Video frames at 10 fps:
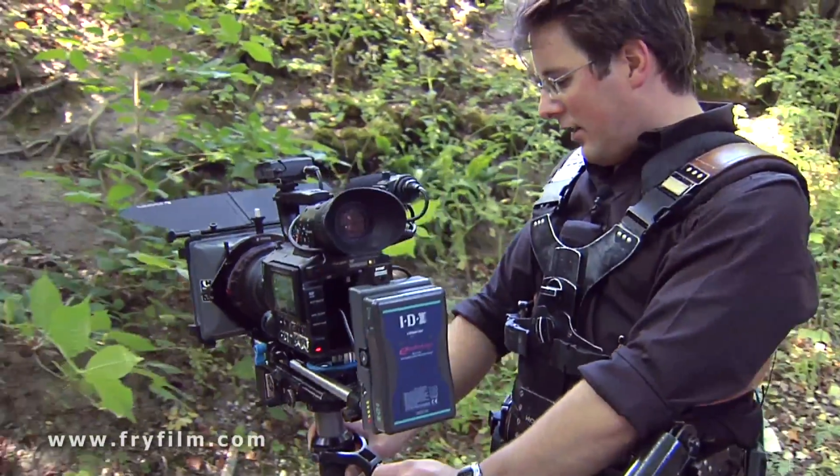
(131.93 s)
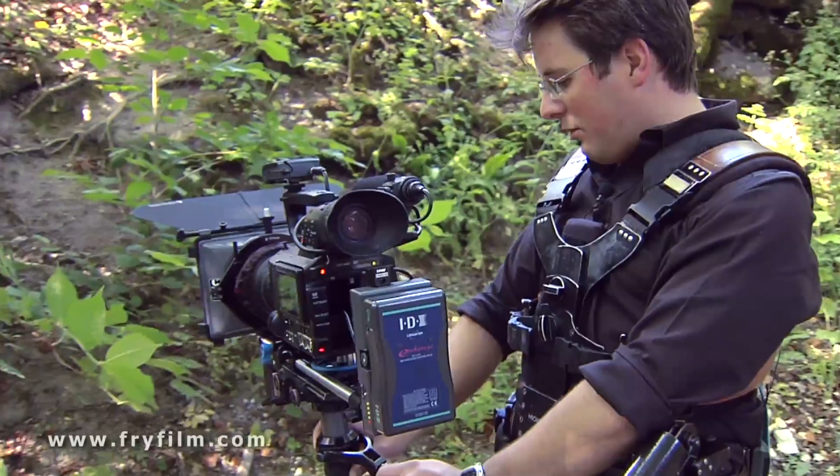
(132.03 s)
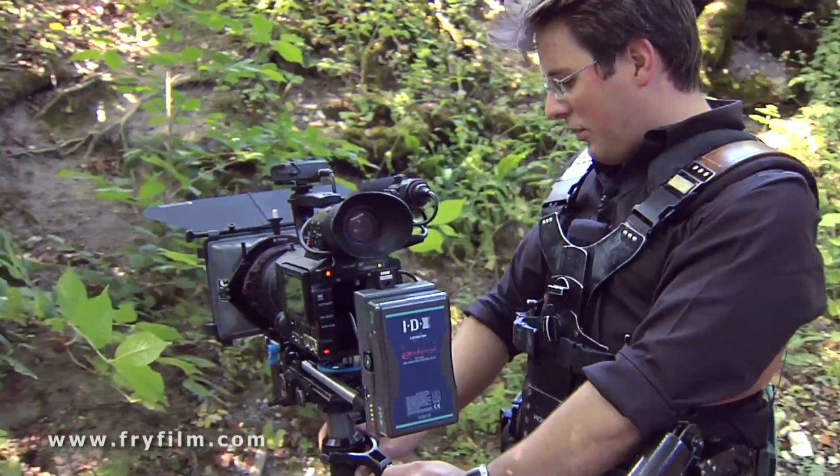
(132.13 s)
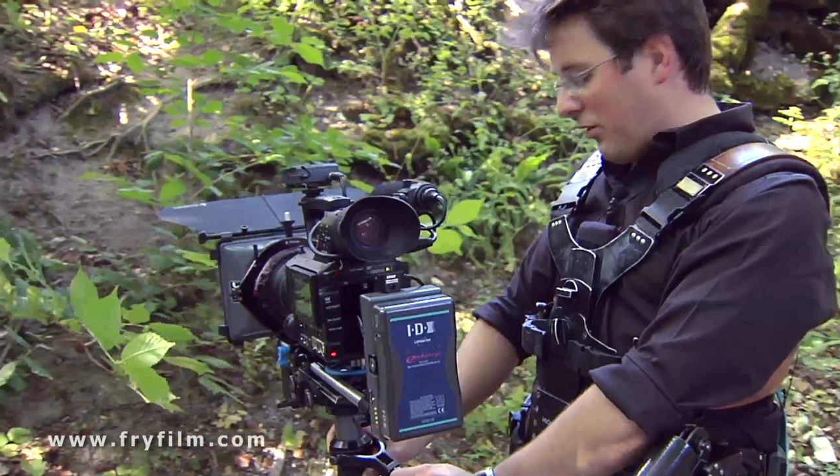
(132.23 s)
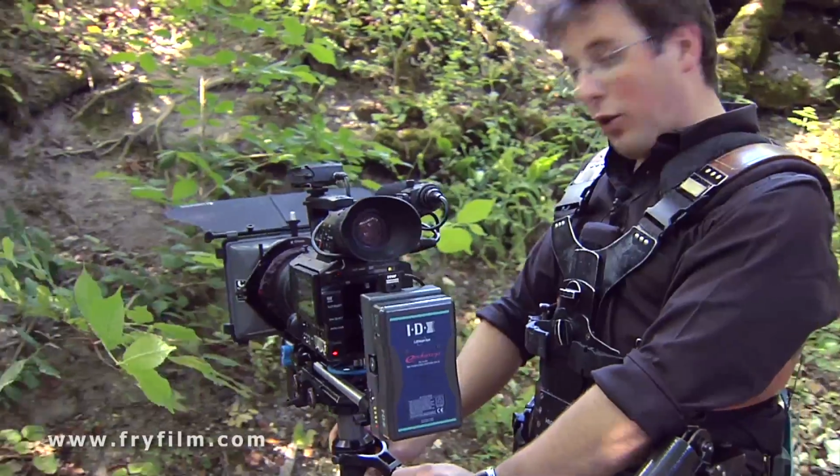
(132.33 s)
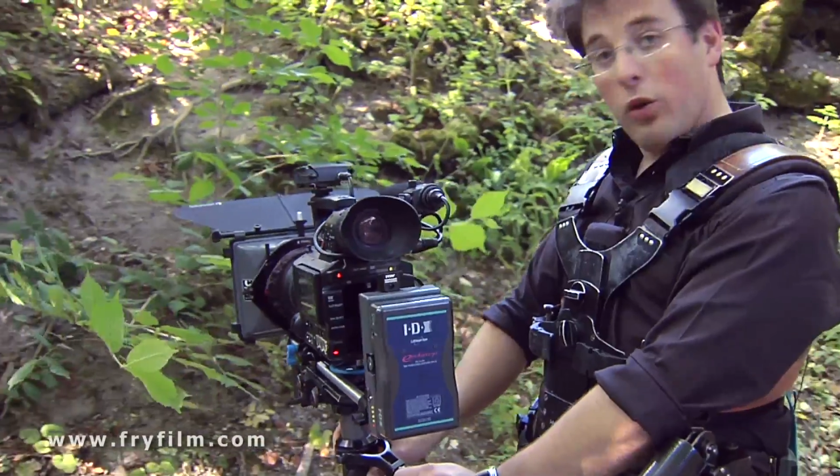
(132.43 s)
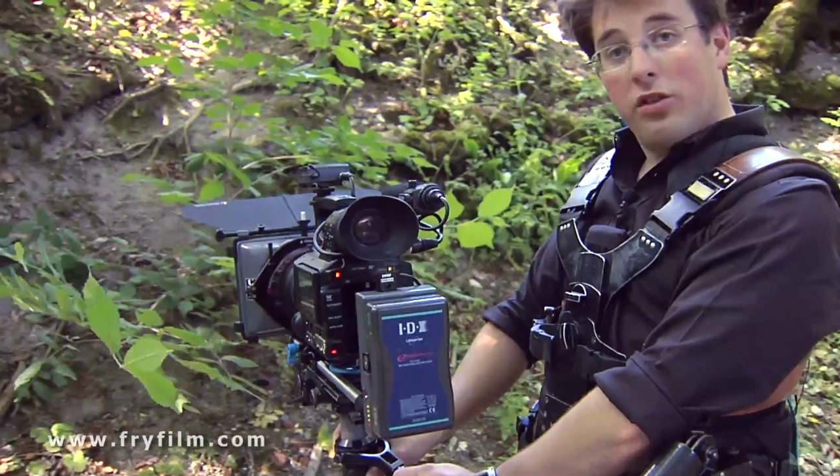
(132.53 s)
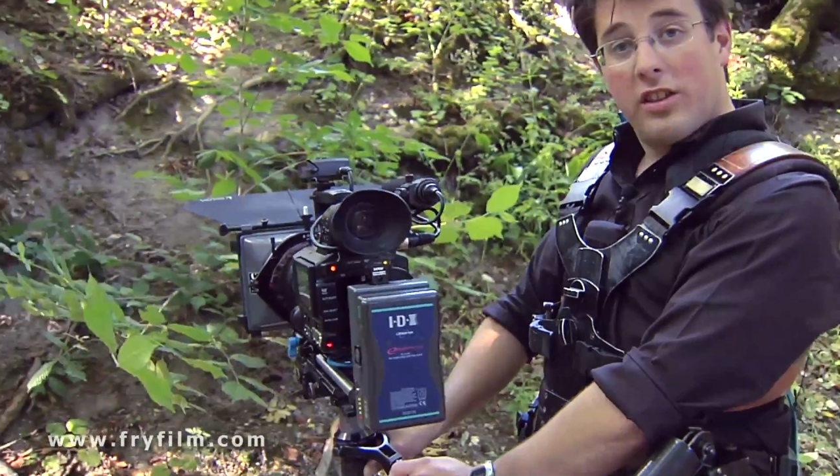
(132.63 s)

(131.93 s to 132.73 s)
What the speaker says: which of course